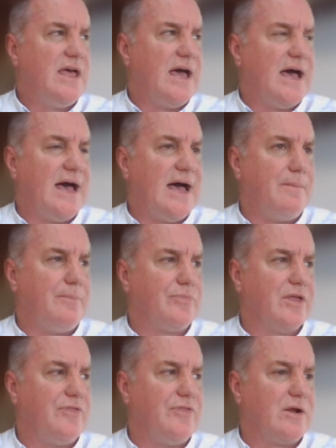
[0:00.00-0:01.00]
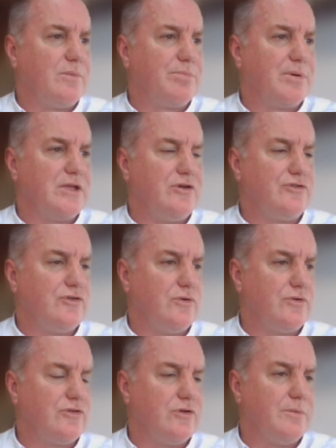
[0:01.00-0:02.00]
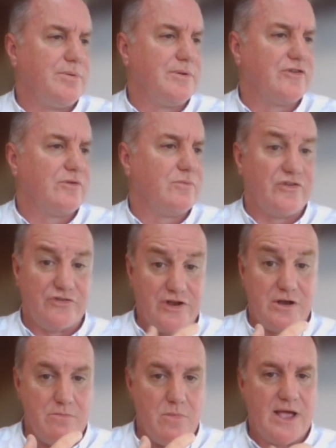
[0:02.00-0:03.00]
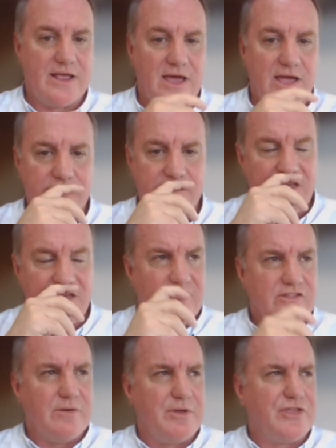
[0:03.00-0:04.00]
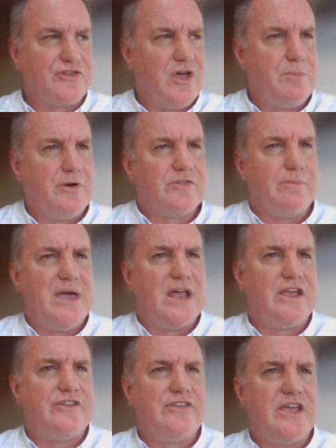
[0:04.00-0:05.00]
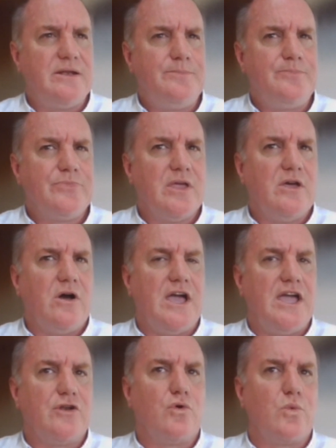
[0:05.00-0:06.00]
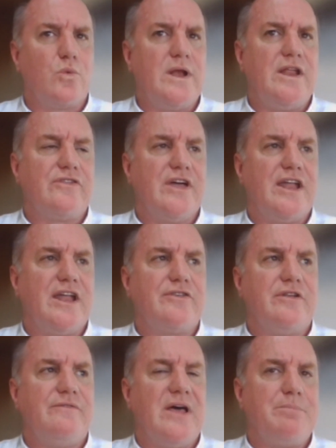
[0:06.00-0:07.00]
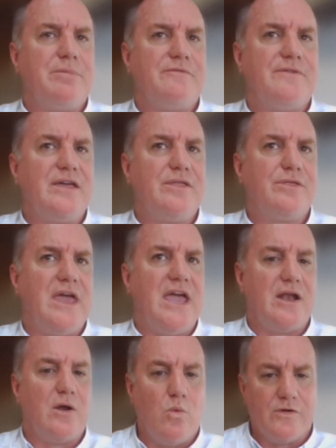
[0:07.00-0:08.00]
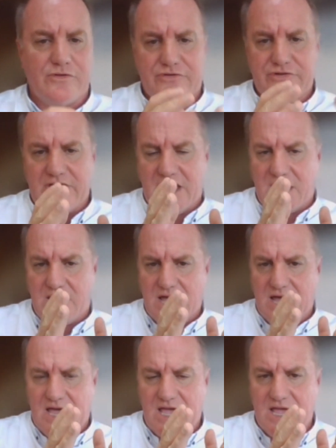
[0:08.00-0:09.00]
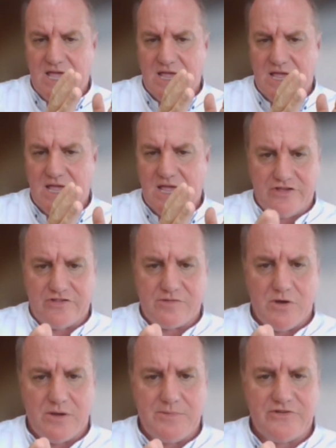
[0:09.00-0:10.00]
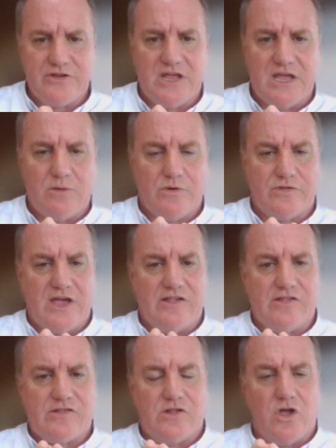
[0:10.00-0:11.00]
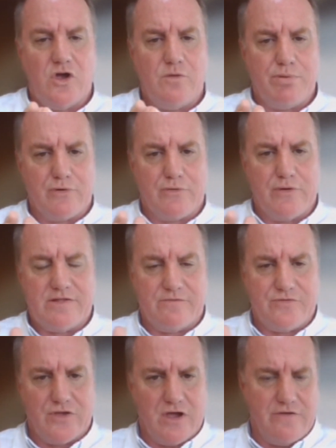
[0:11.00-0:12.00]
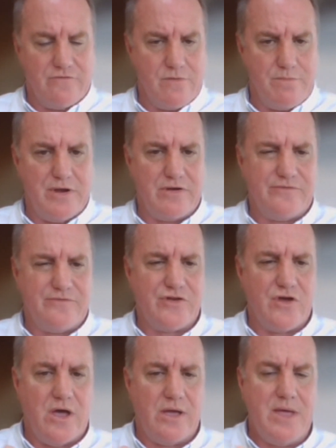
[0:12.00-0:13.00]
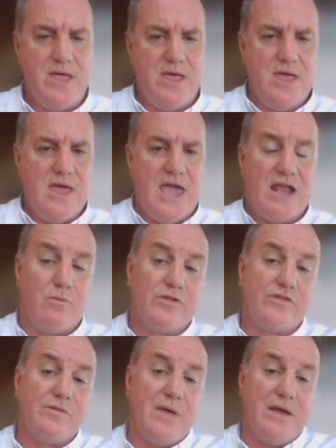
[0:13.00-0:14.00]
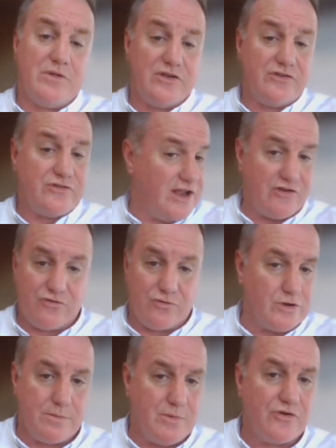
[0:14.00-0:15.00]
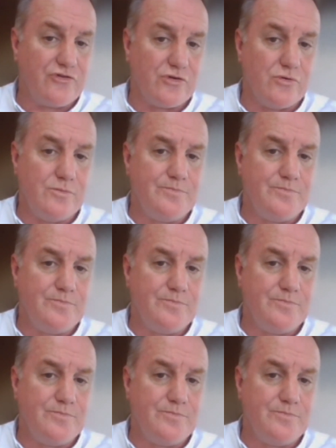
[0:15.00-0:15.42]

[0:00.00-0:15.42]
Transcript: that it would bring you to a position, which it did in my case. So by the time I was about 18, I had already started to develop a faith, and it wasn't a come to Jesus moment. It was a slow, progressive thing over a period of time, and it was intellectual, not emotional.